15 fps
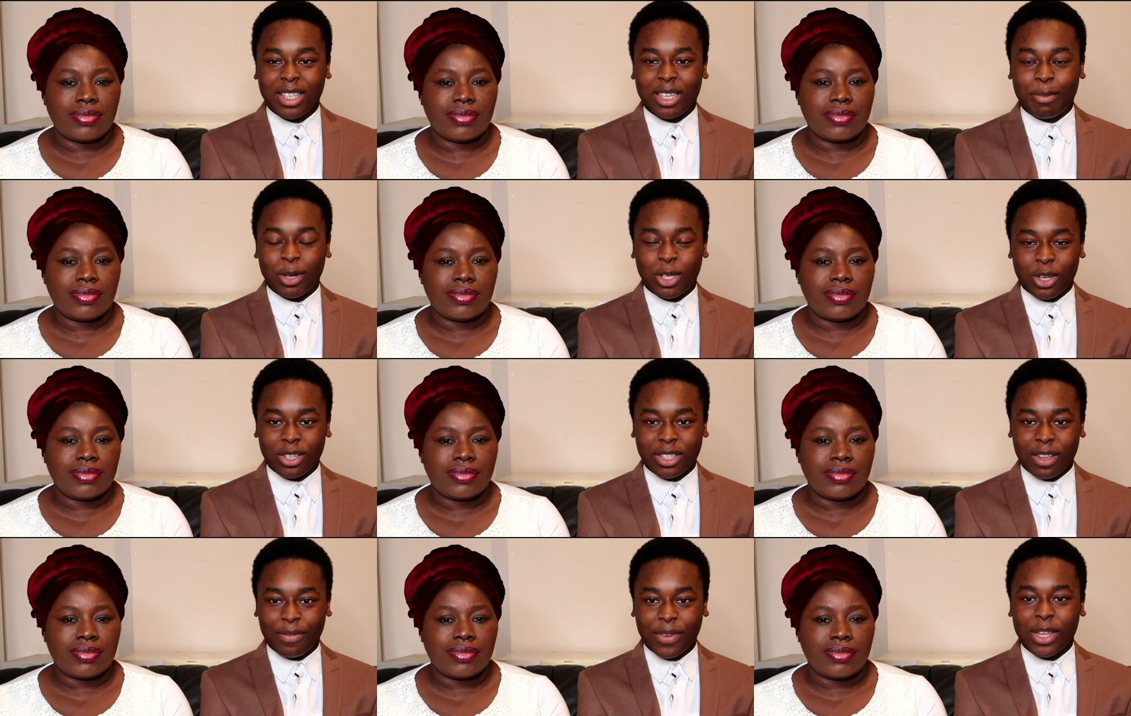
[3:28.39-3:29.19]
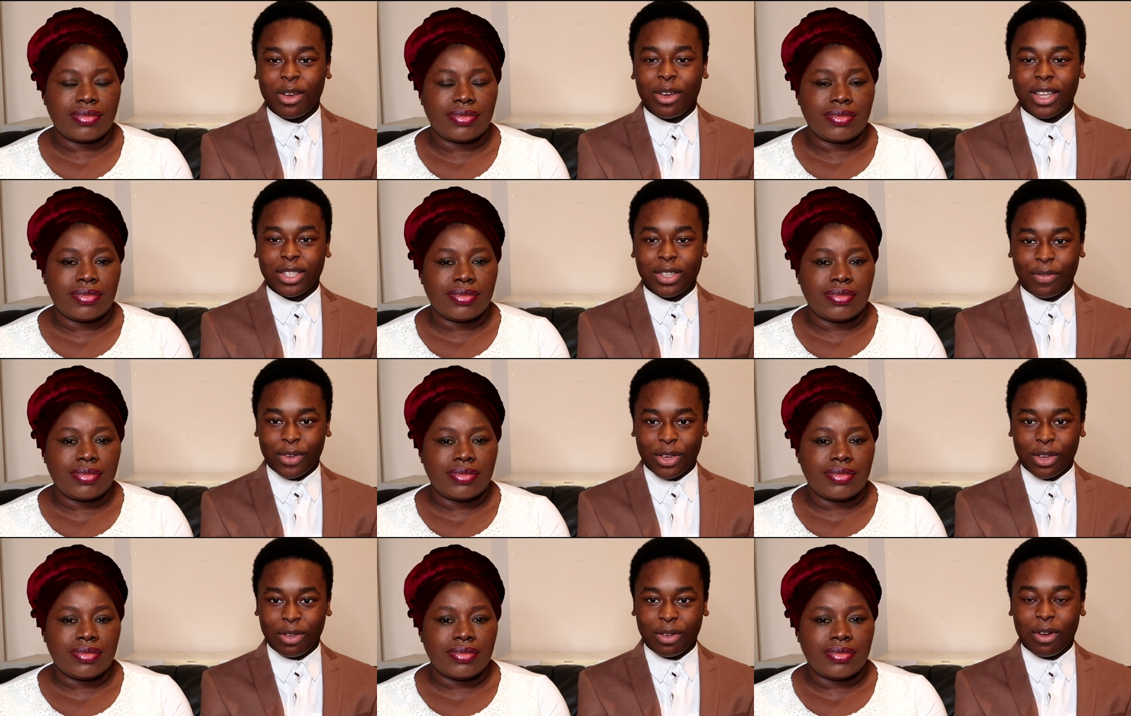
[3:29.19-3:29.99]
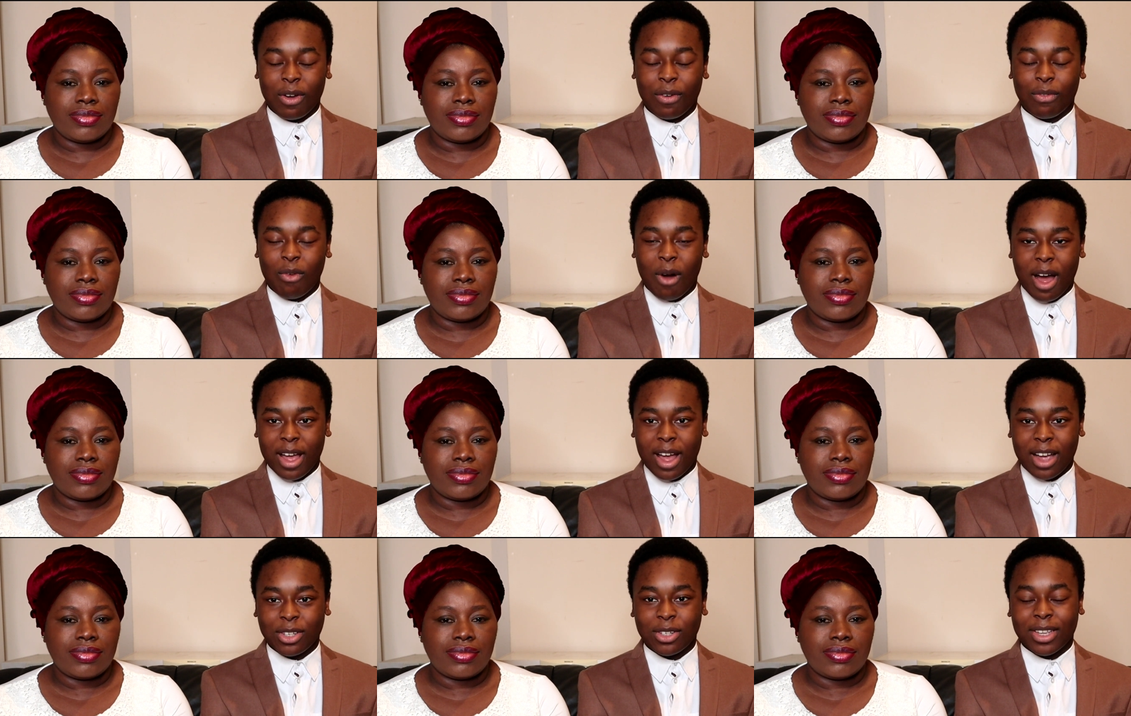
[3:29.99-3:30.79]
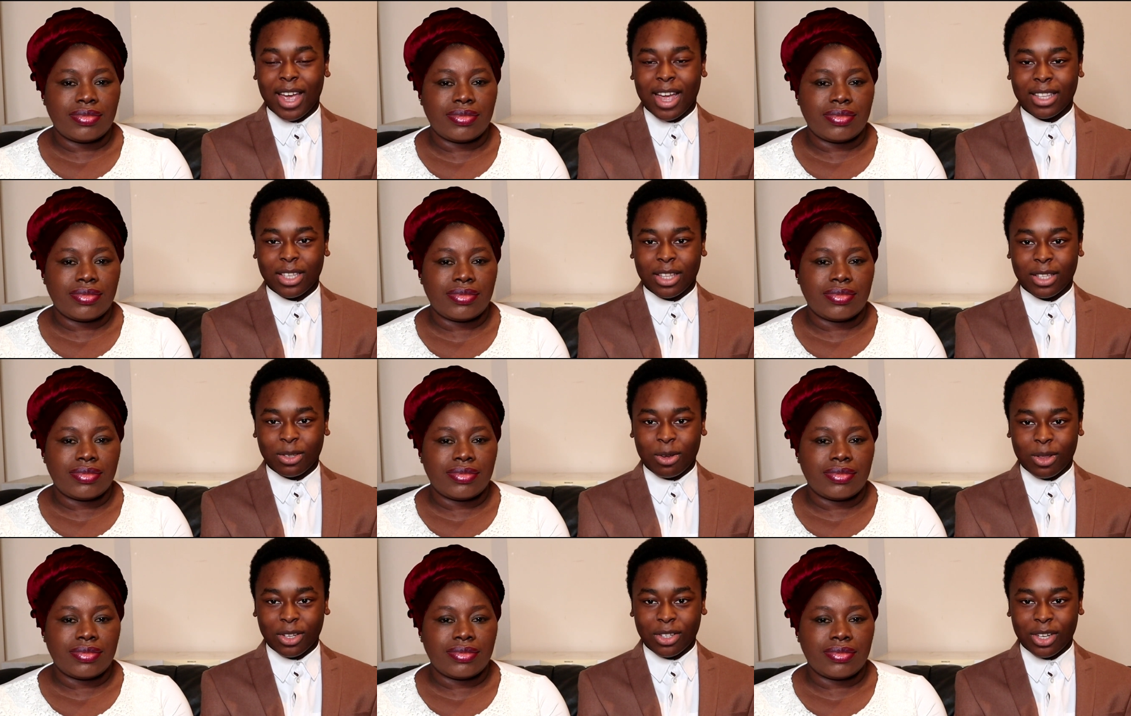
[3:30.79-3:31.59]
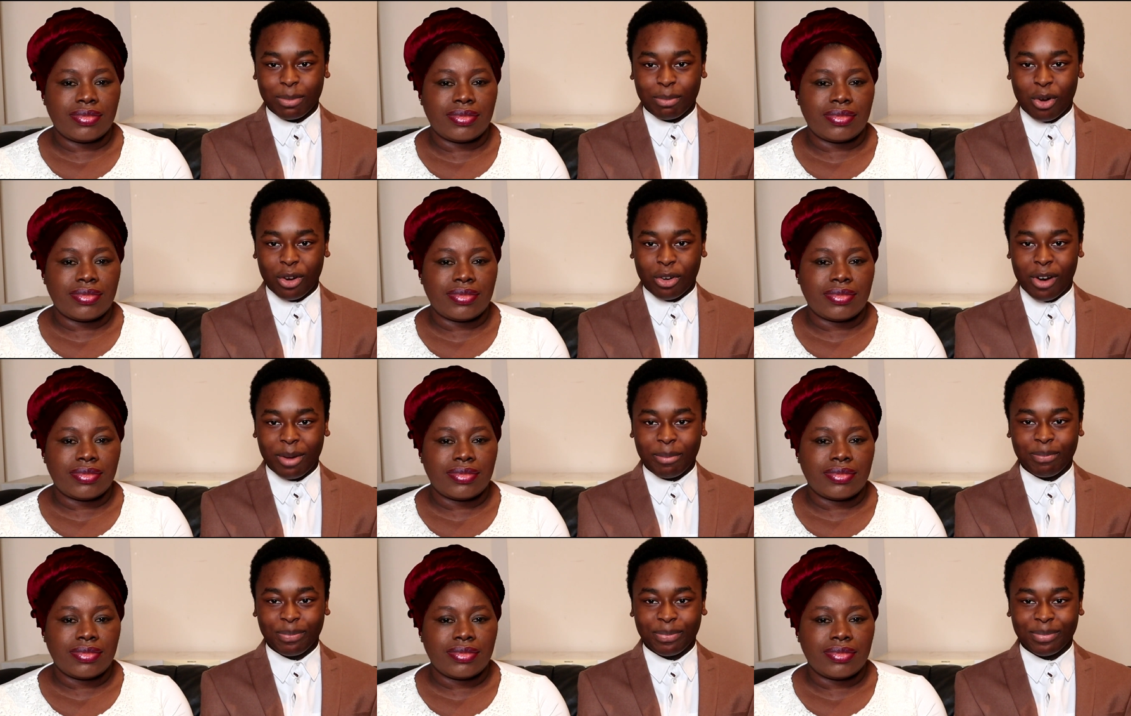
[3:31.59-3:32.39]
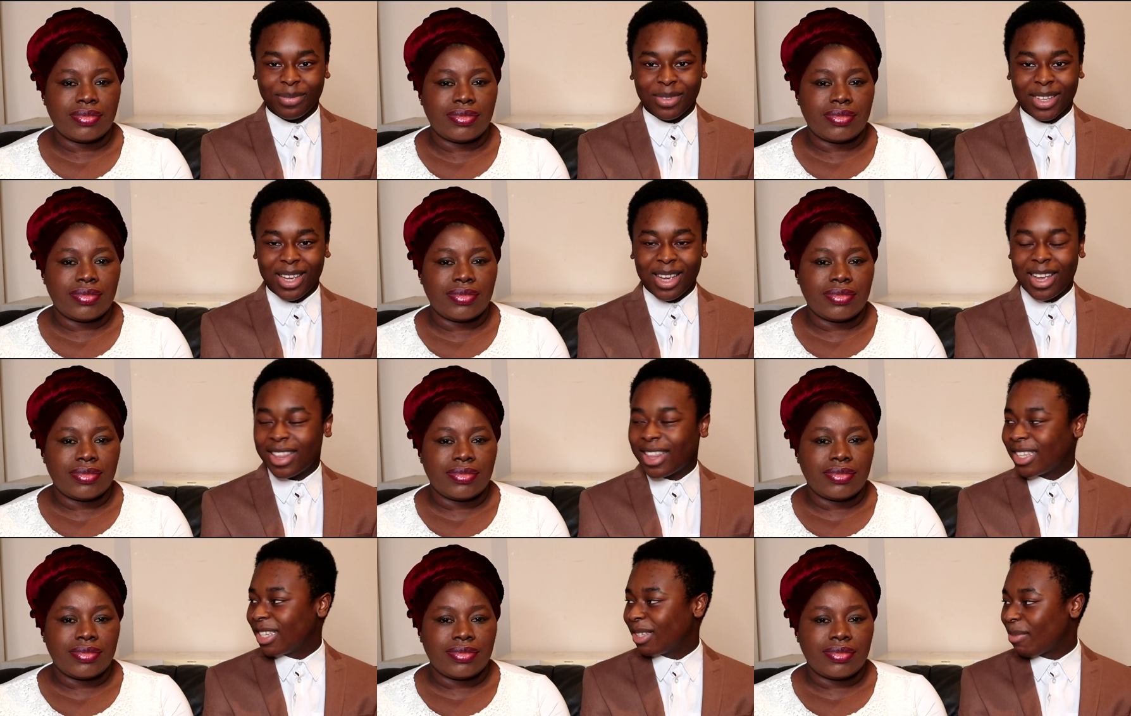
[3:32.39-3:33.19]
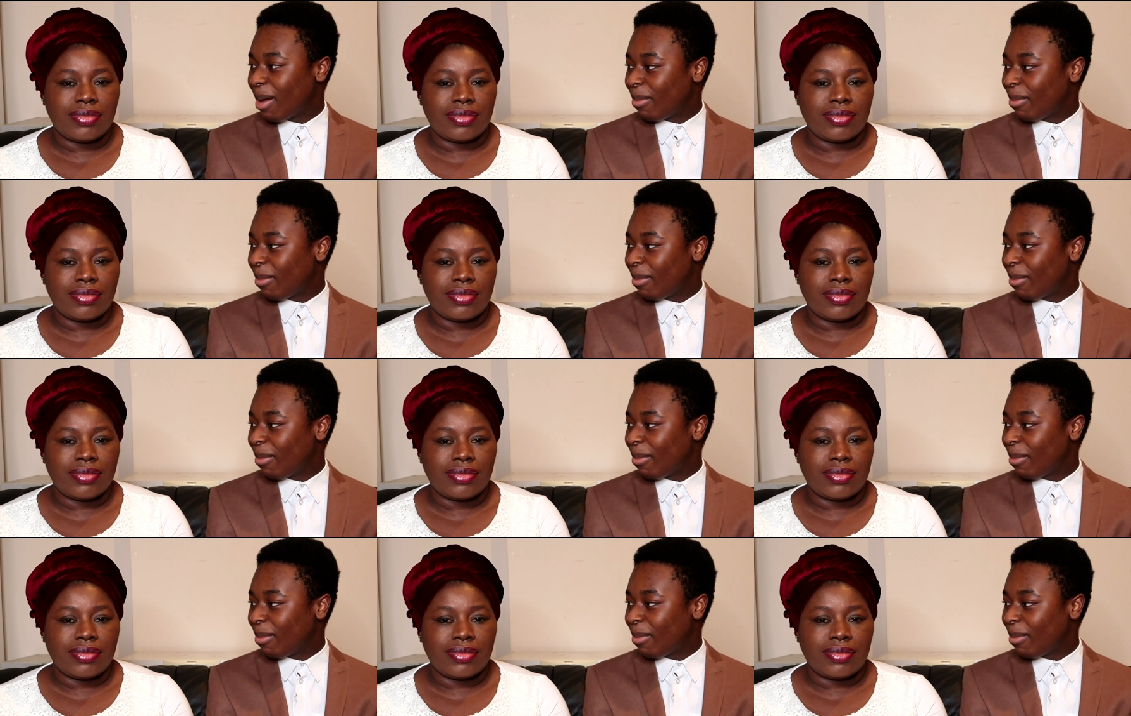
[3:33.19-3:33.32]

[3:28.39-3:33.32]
Speaker 1: to produce a video interview of why I should get into the scholarship program. This is